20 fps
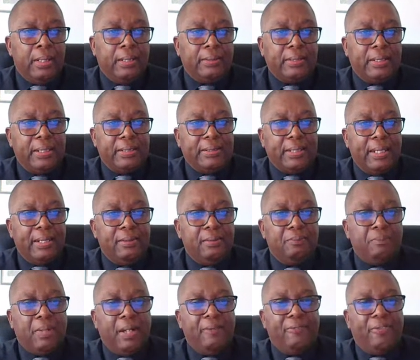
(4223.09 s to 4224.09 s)
Now, to this
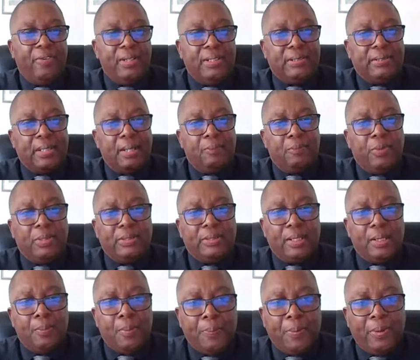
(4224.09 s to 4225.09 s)
end, my first step was
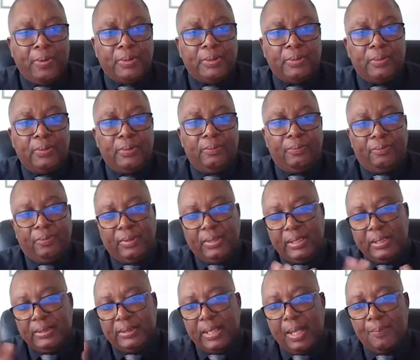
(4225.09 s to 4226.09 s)
the proposal
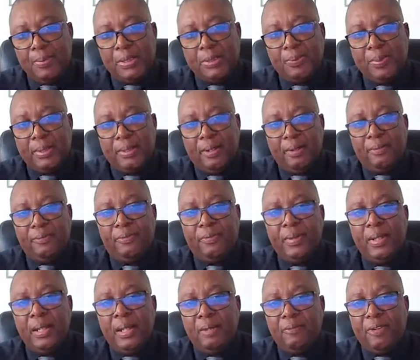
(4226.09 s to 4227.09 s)
for the establishment of
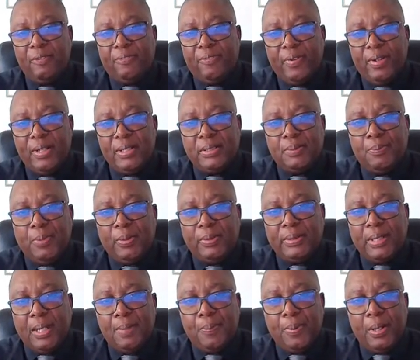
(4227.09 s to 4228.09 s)
the first
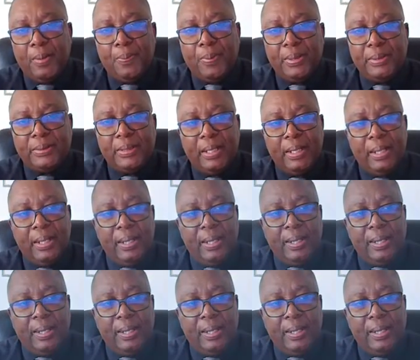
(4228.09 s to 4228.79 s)
multi-purpose